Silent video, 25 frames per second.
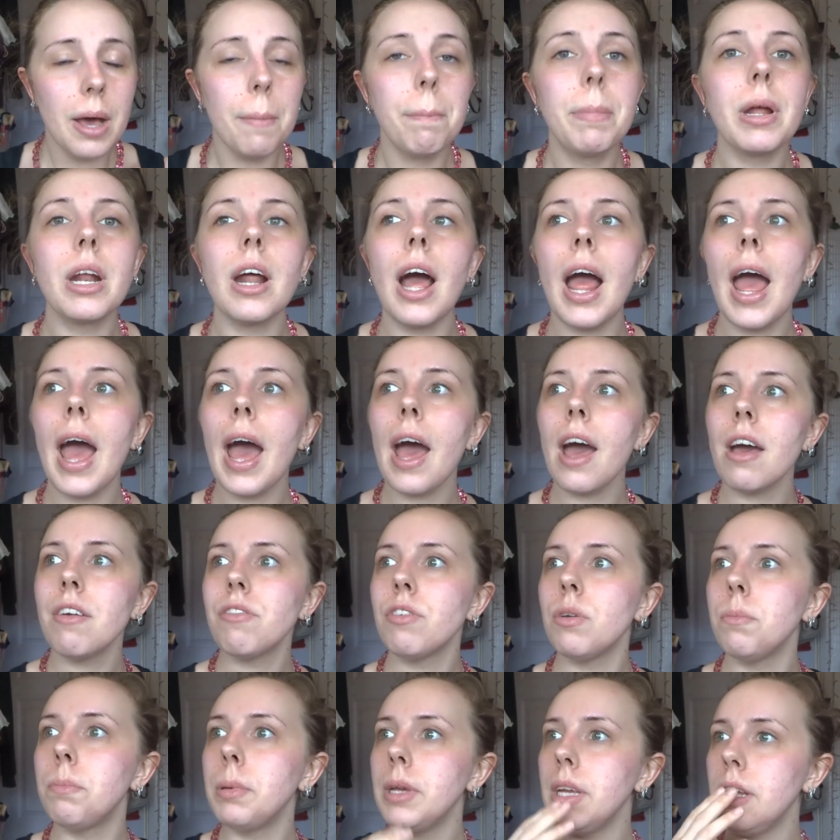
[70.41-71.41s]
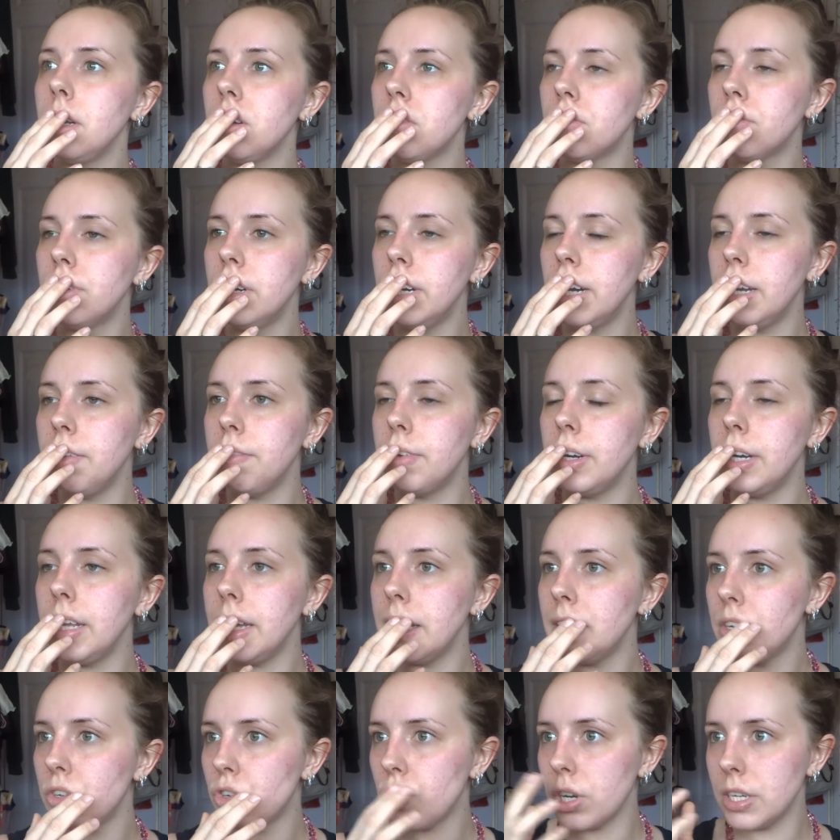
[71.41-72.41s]
But I have been really
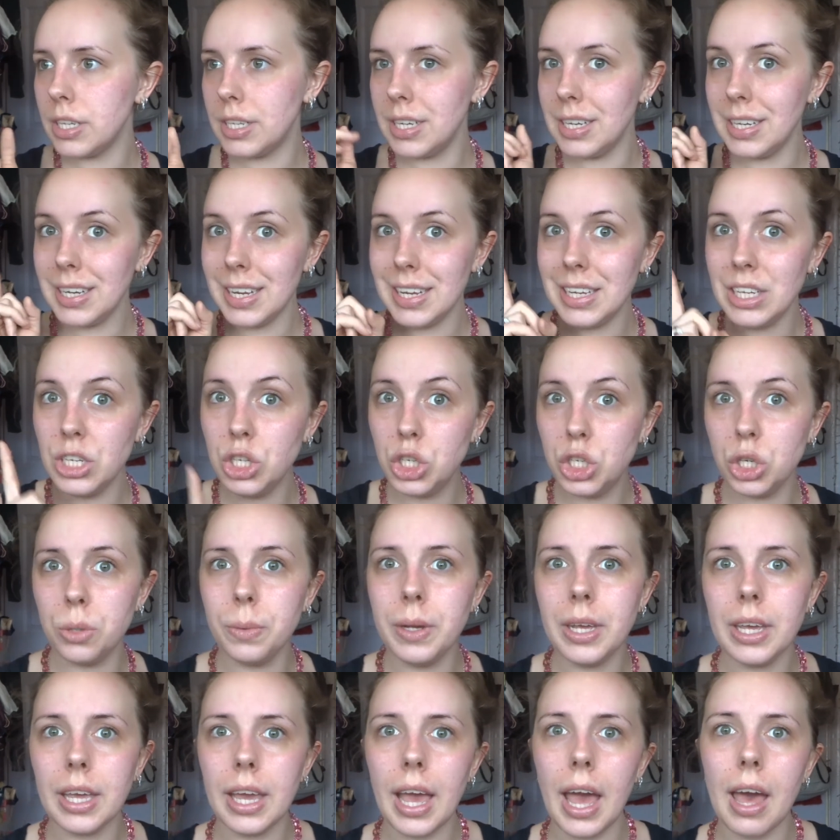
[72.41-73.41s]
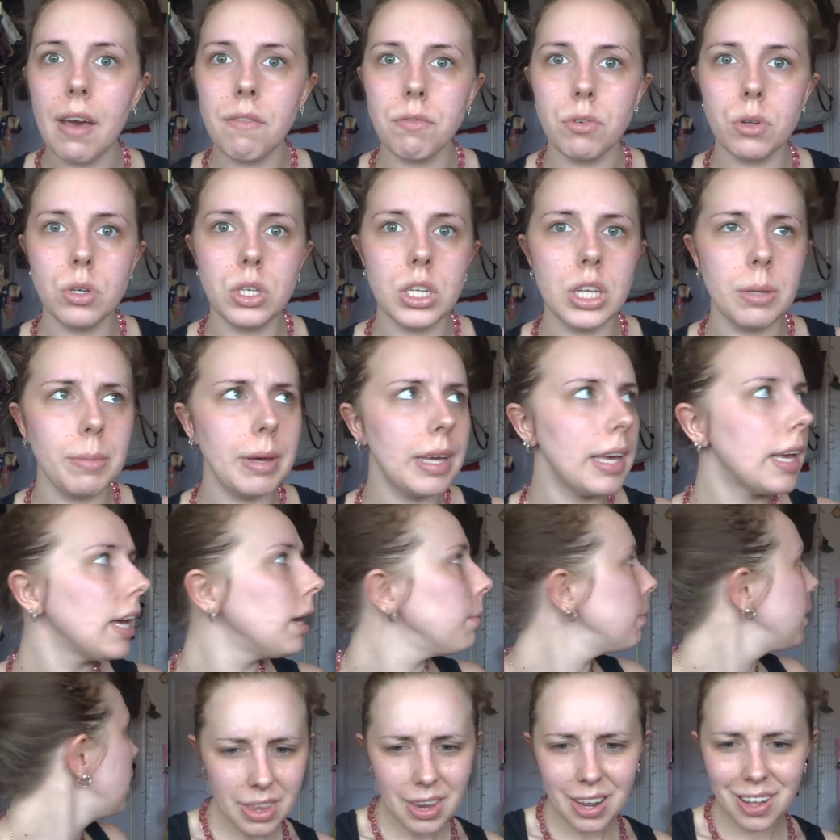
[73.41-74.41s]
interested in doing Kat Von D
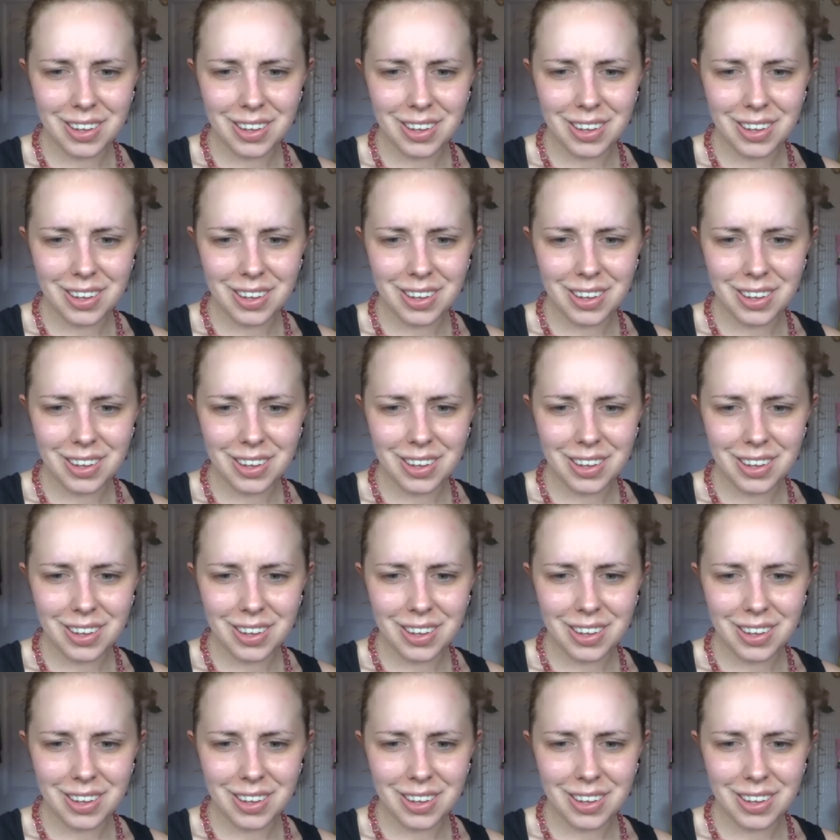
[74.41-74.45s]
makeup.